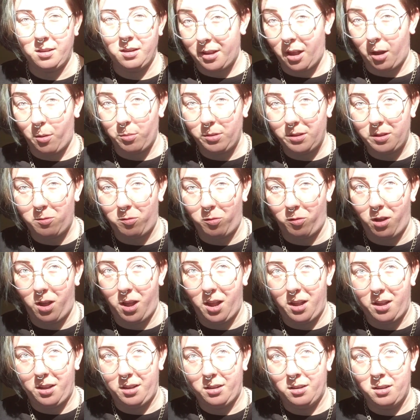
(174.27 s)
they got really
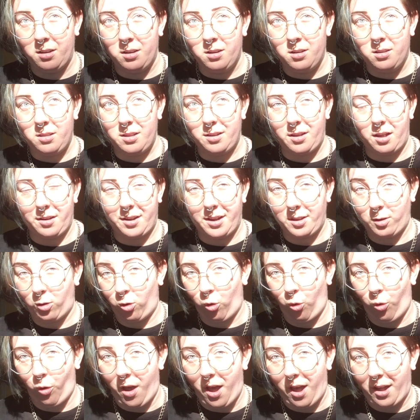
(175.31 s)
dry, they got kind of
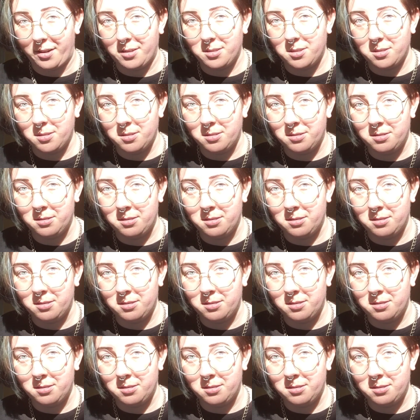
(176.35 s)
cracked,